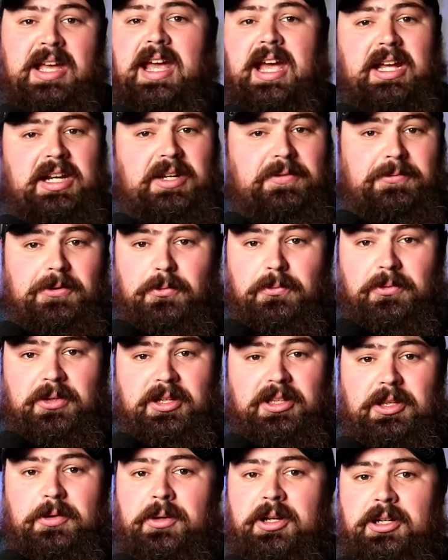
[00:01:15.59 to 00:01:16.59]
and if you
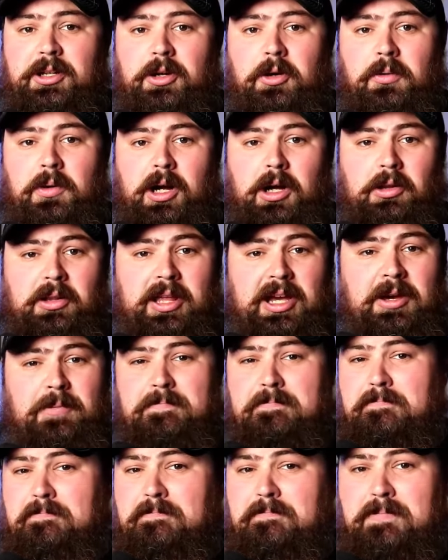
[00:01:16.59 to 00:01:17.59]
really want to go all out,
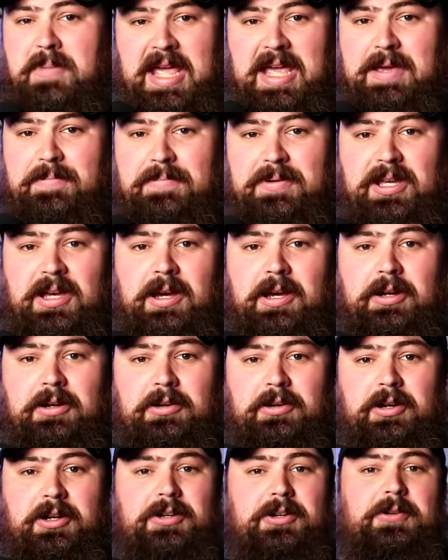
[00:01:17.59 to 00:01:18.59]
maybe
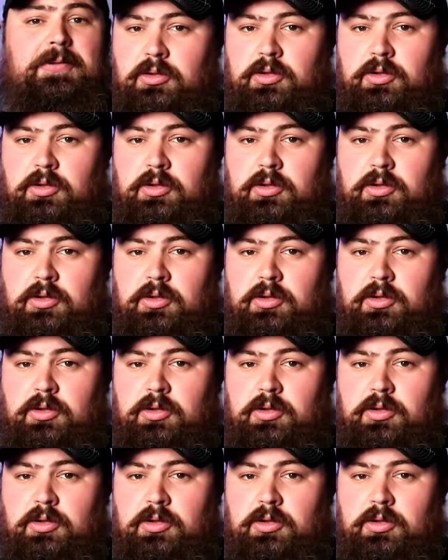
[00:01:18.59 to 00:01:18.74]
100.